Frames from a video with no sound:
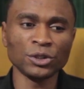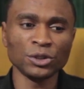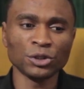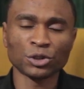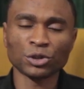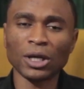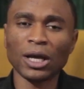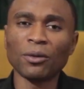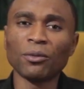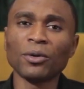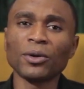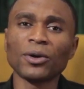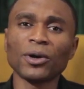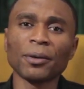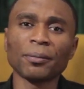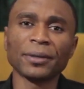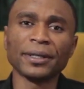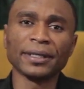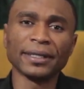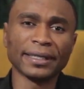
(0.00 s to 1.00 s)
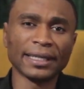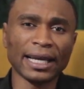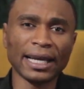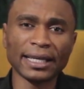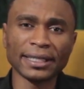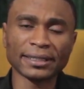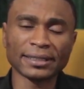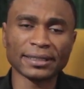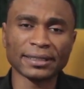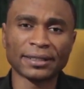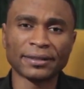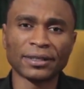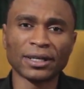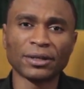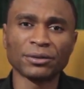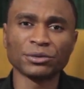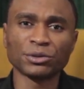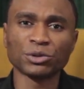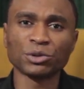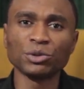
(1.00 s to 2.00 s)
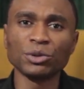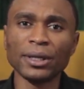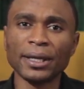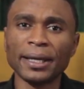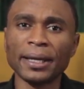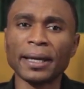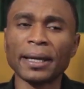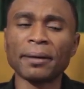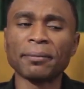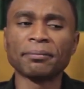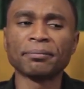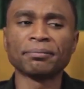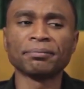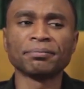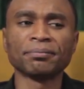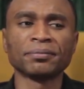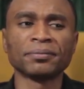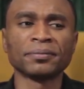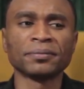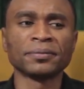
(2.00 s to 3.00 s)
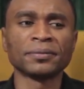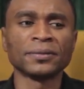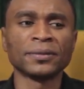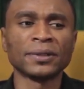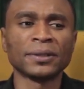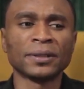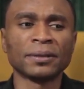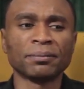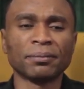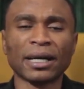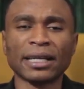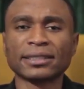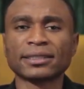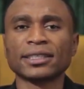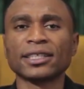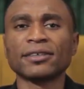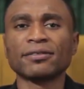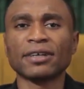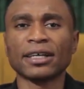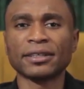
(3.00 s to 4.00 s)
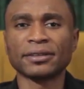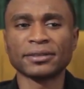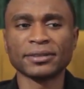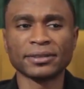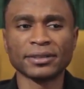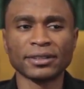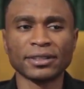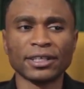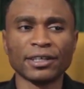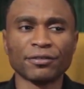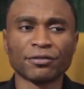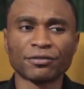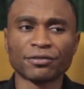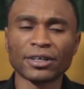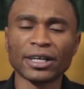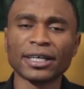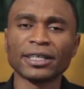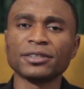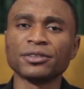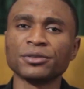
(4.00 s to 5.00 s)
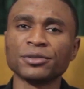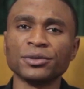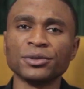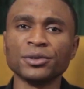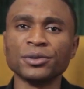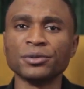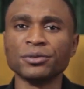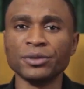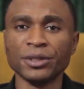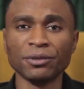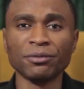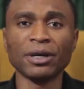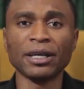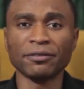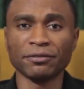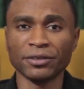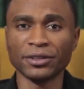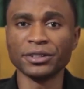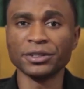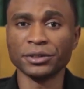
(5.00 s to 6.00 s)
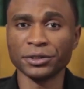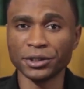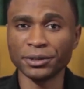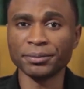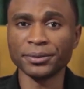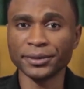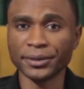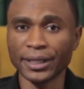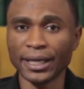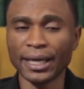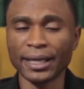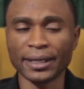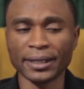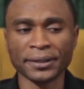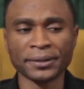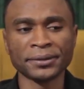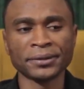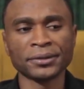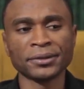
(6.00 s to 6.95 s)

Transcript: So I woke up in the night around 2 a.m. Myself and a friend, we went for the trip together.